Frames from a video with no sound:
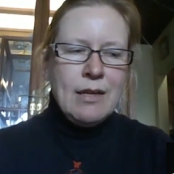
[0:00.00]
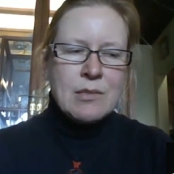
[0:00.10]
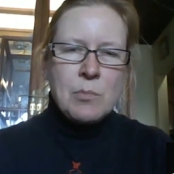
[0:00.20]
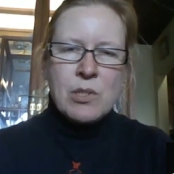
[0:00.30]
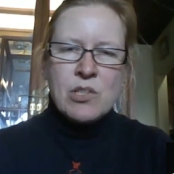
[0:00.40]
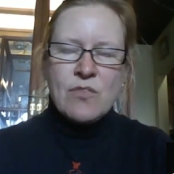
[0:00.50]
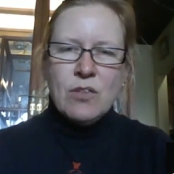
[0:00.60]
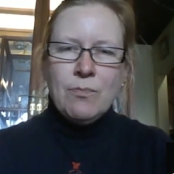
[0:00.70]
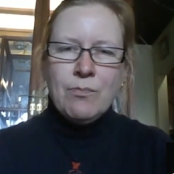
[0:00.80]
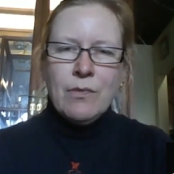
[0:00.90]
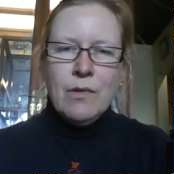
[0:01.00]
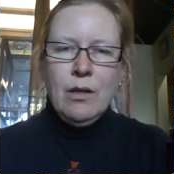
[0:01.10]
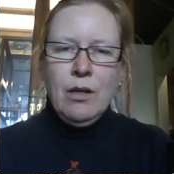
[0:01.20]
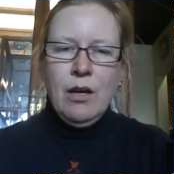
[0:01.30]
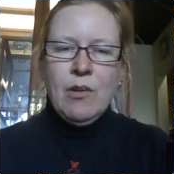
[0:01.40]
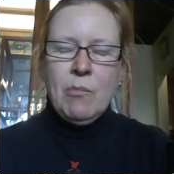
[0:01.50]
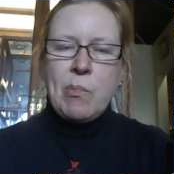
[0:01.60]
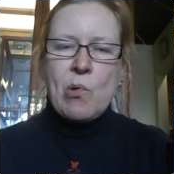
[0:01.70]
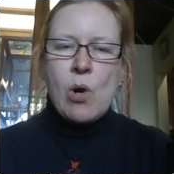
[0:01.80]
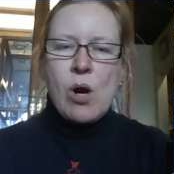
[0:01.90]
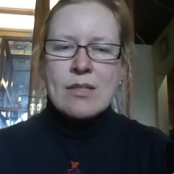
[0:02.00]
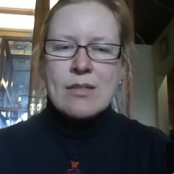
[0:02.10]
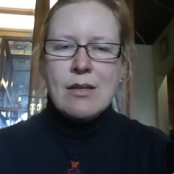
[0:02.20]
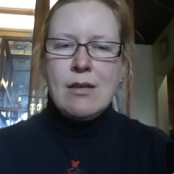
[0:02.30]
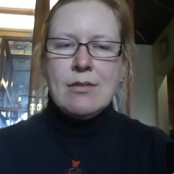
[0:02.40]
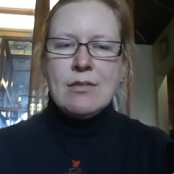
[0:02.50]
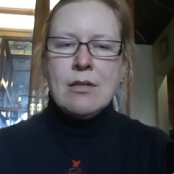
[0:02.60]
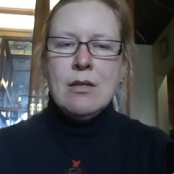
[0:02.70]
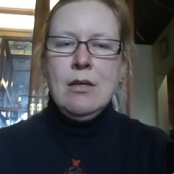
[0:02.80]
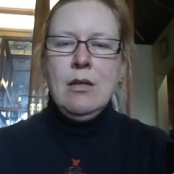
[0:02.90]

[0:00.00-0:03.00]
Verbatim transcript: much of a process,